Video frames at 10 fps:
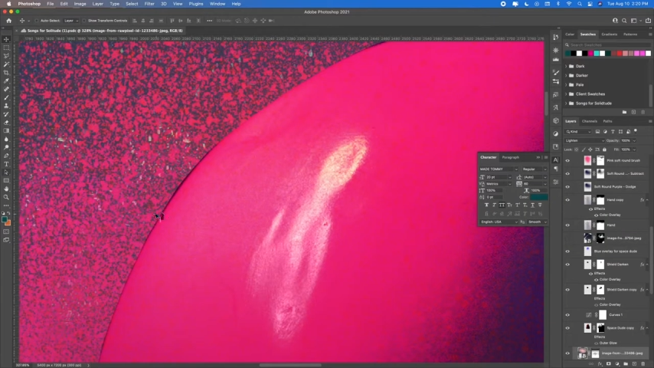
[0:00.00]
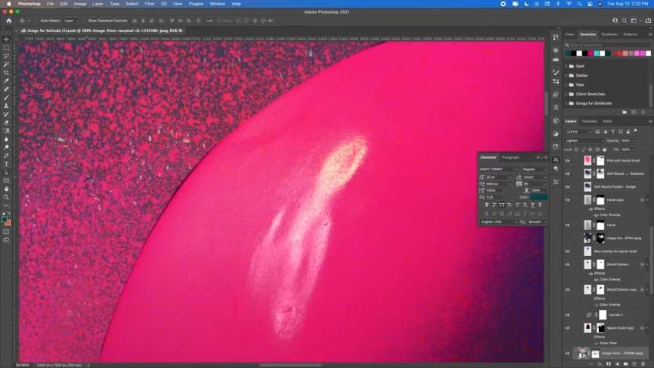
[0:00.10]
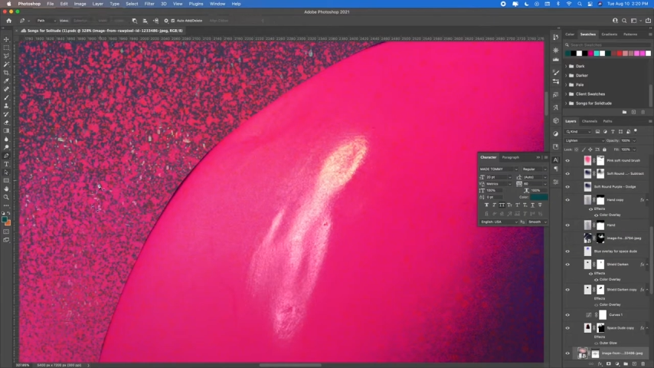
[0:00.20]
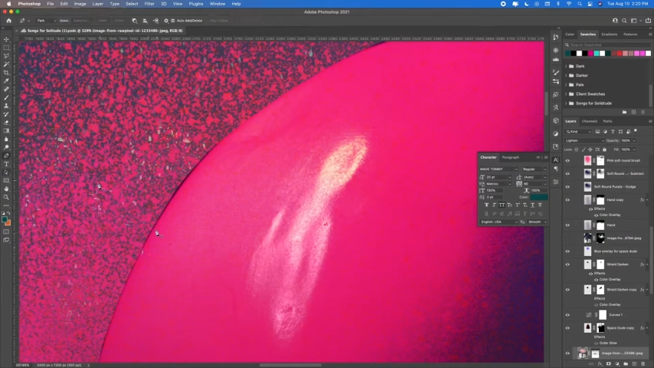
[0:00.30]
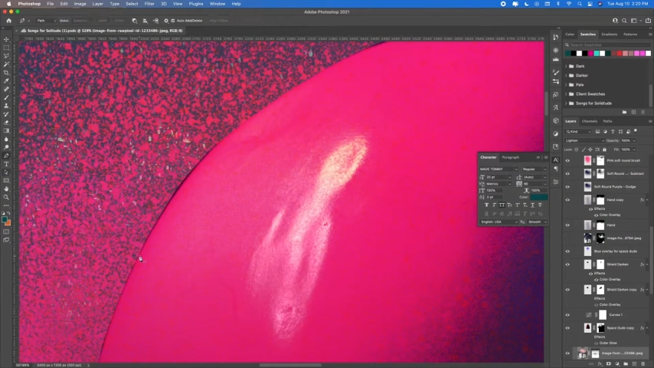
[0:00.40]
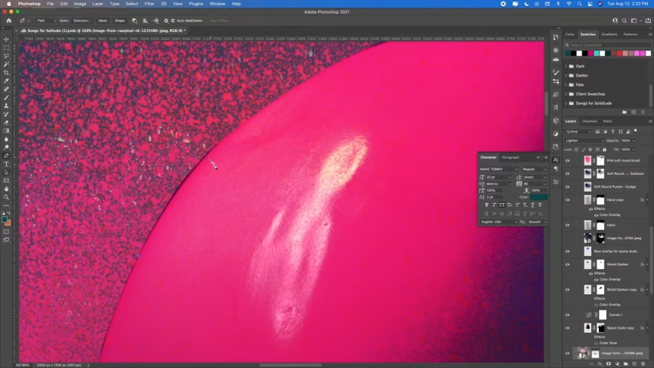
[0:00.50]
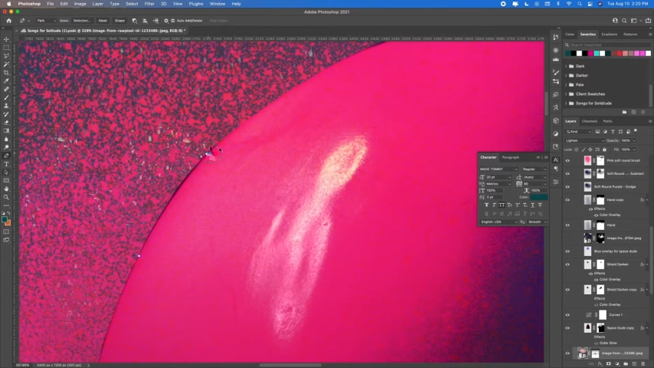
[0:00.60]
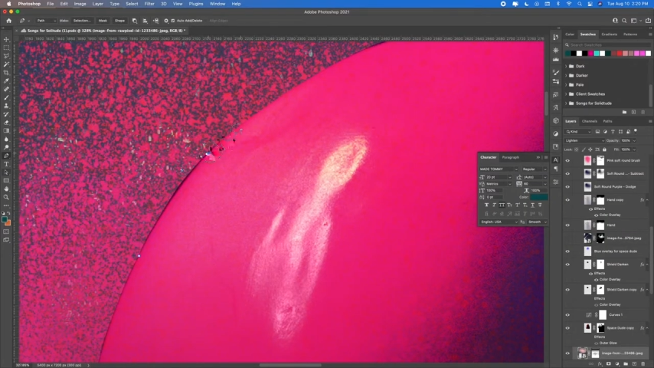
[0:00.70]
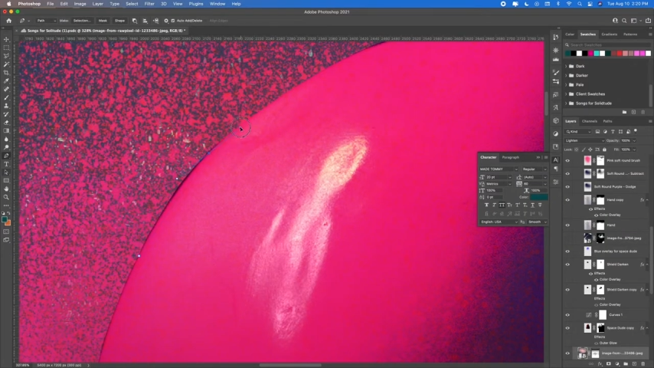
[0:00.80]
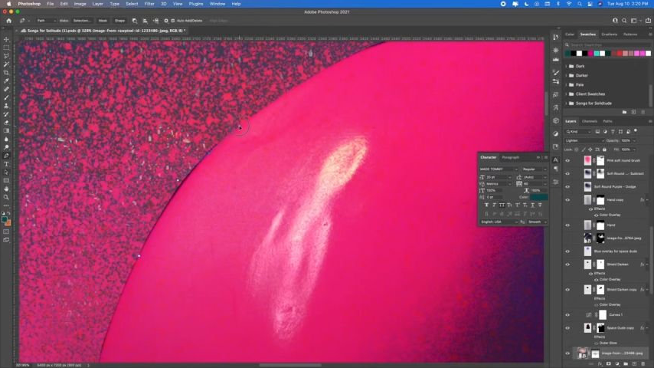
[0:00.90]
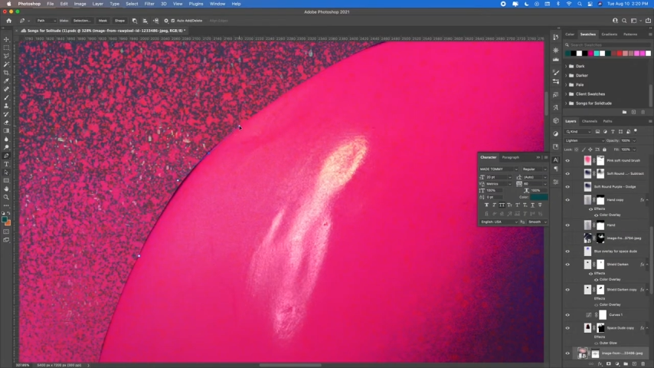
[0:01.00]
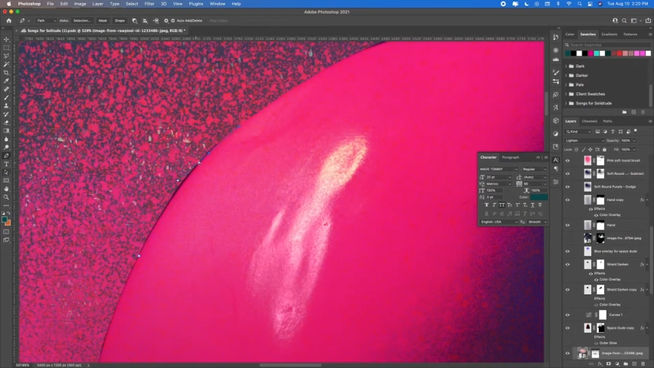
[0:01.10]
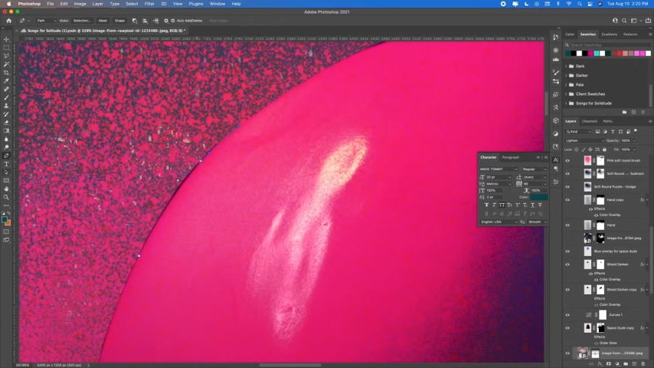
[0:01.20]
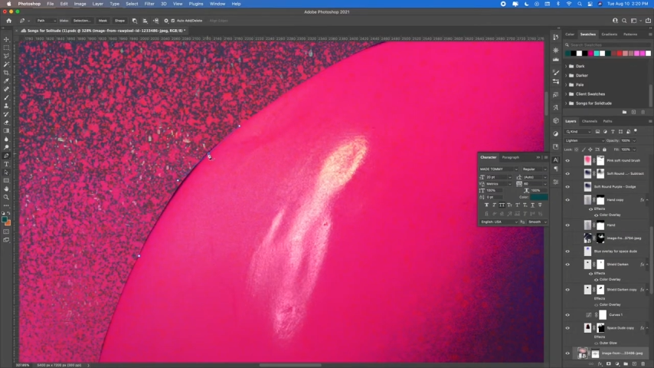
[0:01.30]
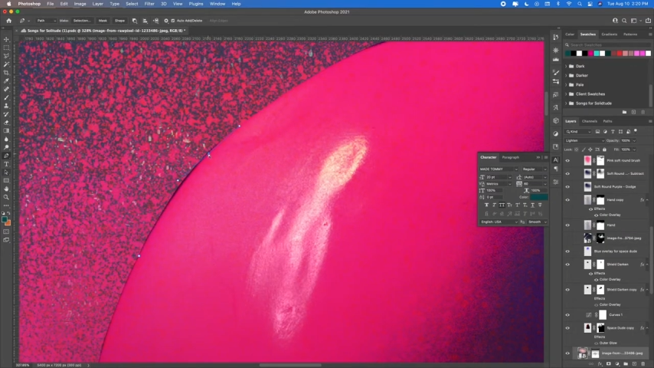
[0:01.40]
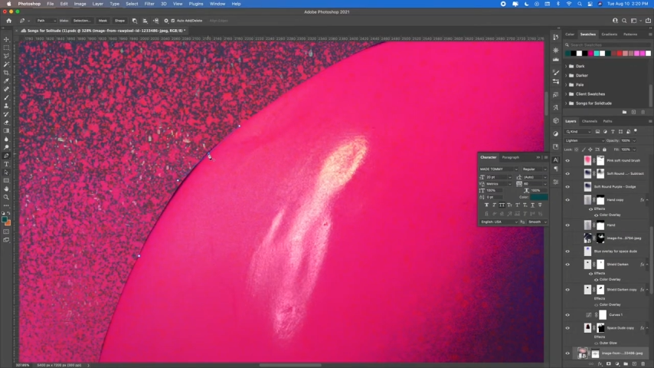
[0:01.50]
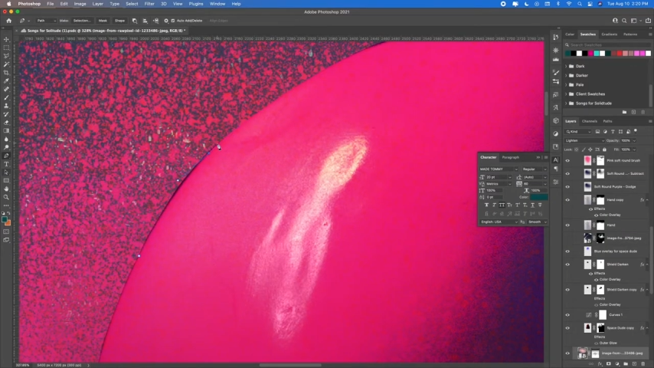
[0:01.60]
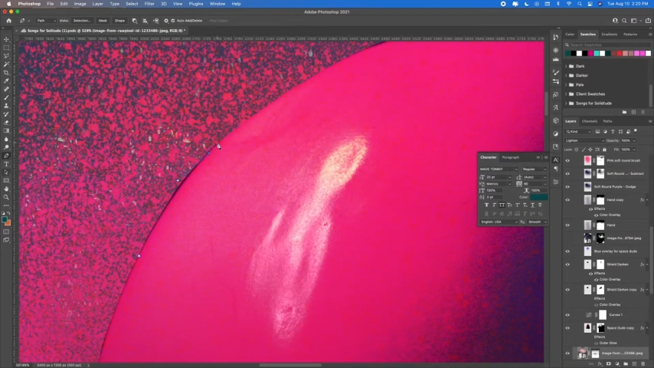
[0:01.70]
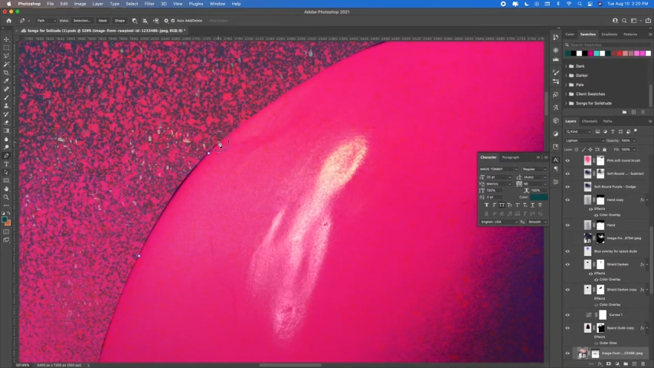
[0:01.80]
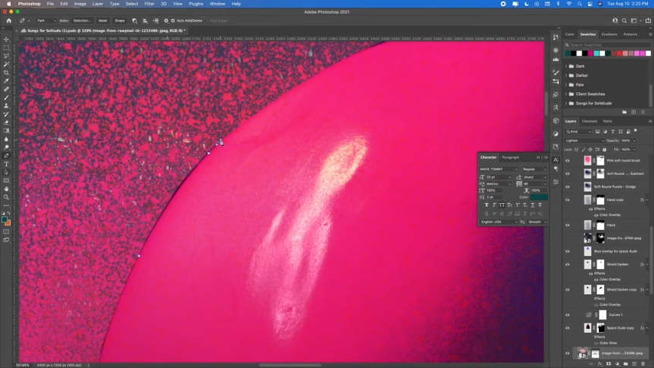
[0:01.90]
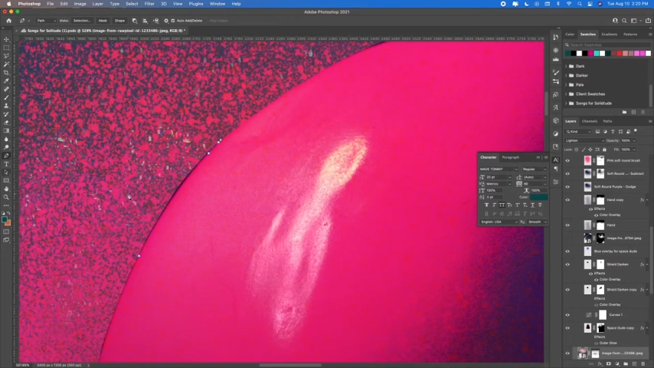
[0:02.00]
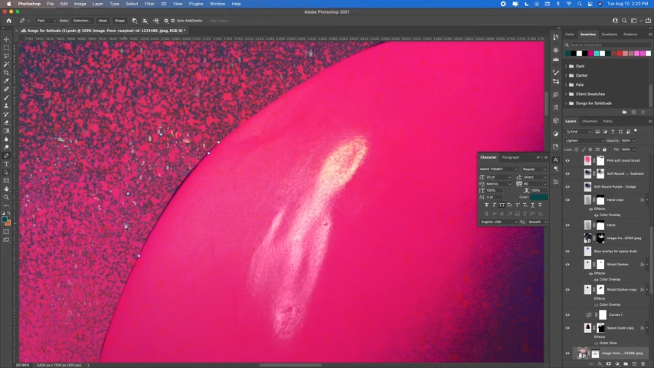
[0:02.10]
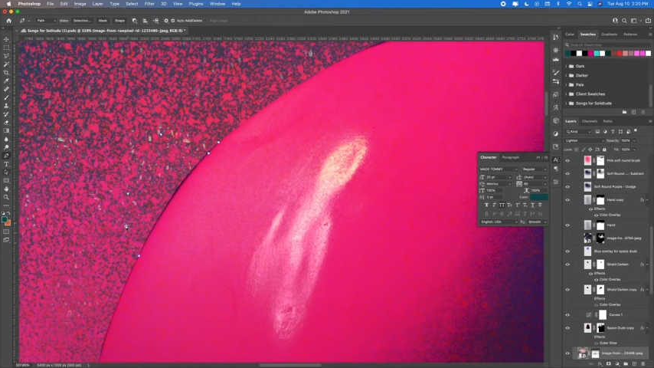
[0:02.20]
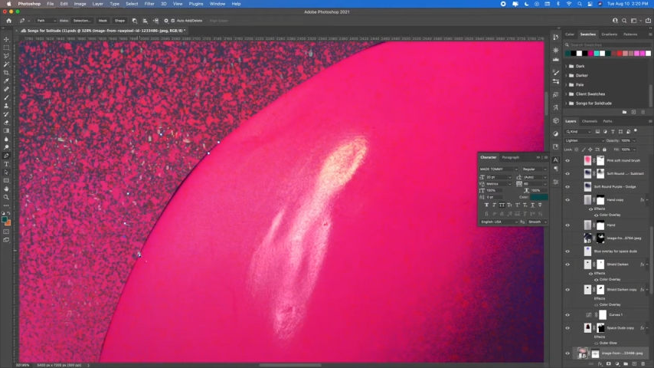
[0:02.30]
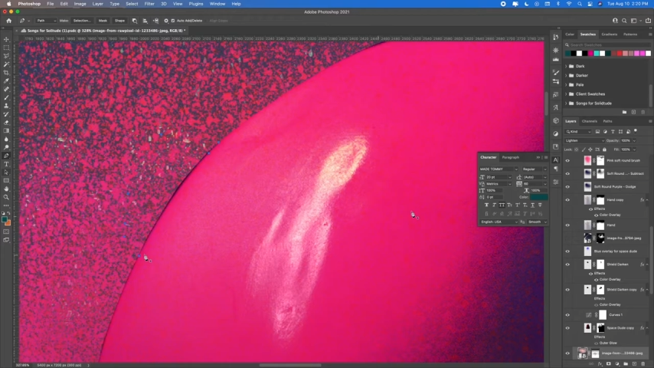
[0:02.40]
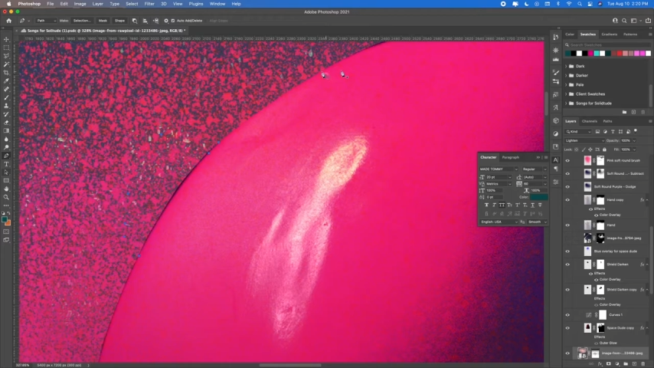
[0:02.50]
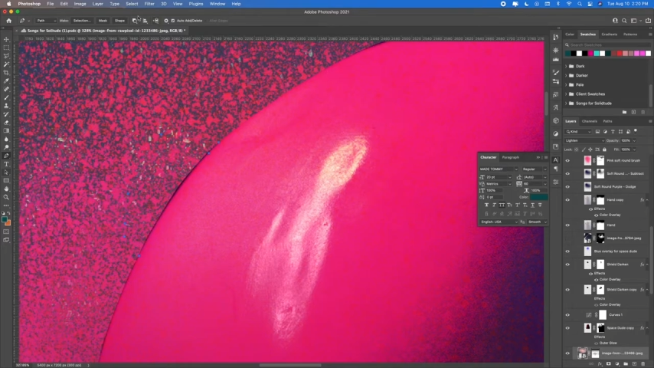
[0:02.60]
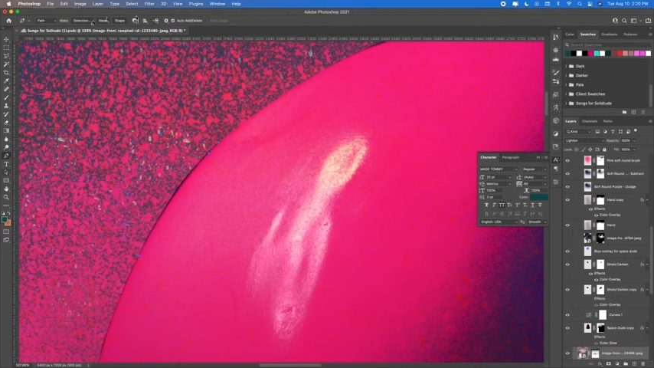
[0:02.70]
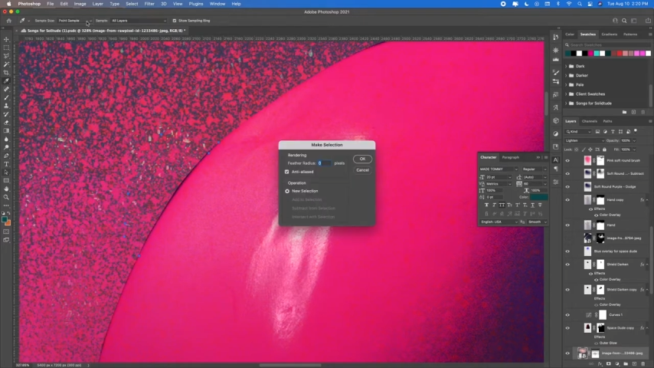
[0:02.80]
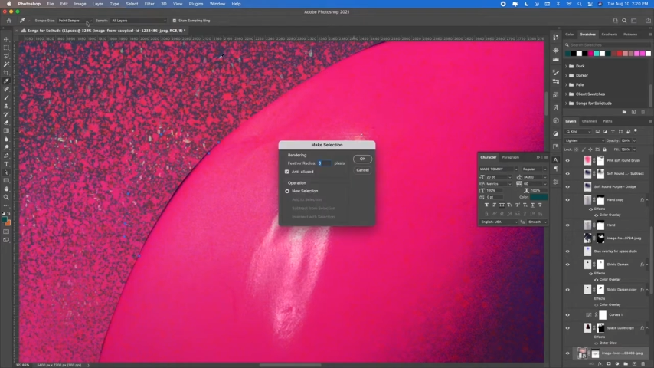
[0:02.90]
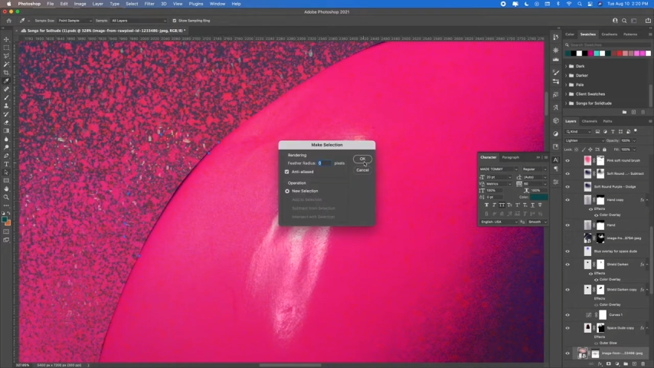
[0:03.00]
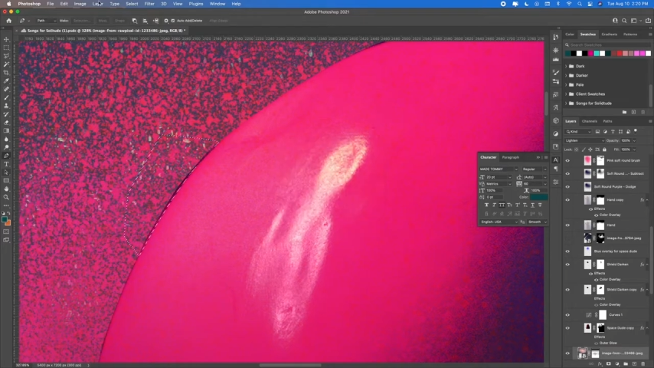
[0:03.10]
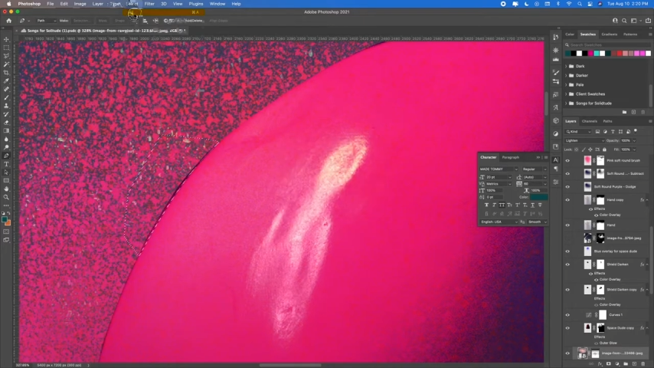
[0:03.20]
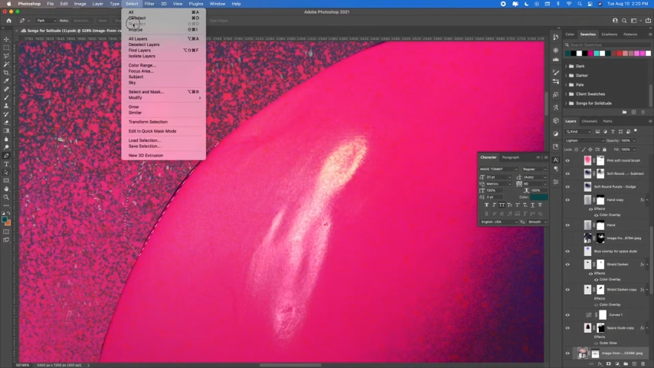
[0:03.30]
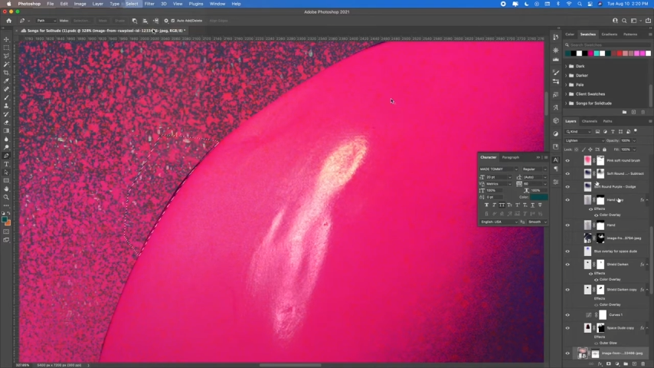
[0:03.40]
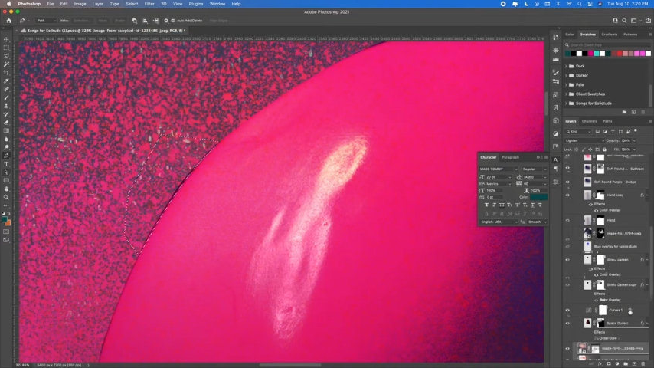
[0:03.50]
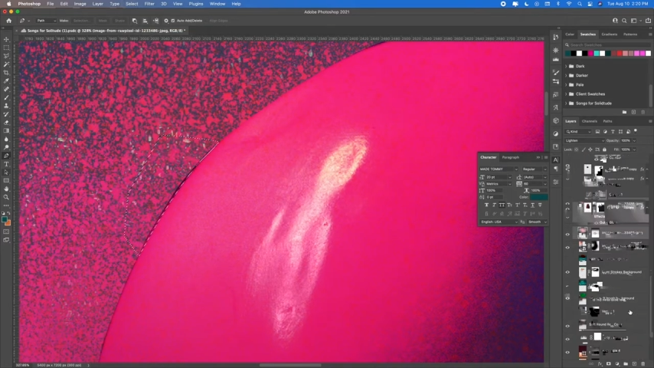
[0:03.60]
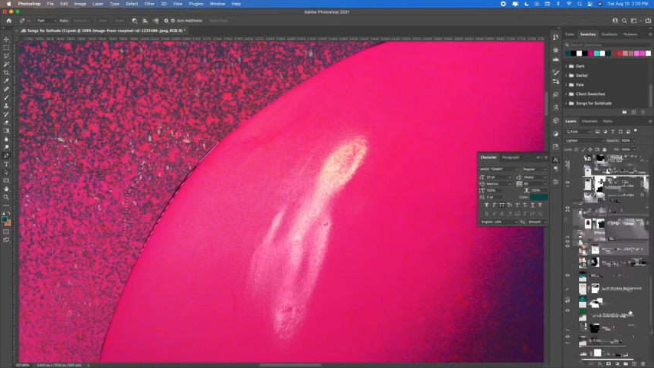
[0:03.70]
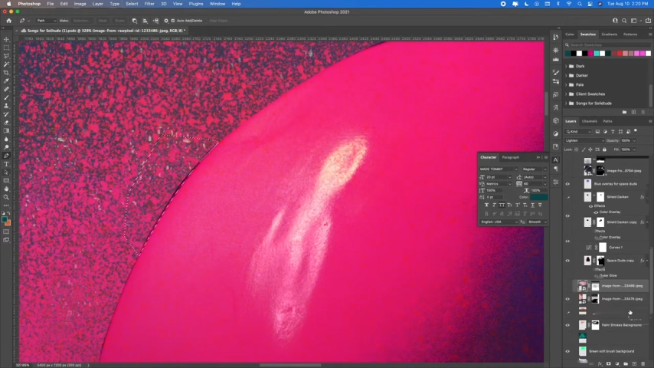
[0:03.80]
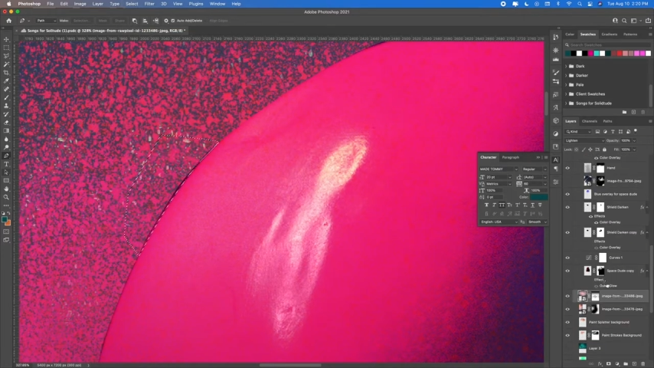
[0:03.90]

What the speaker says: No face is visible, so there are no lips to read.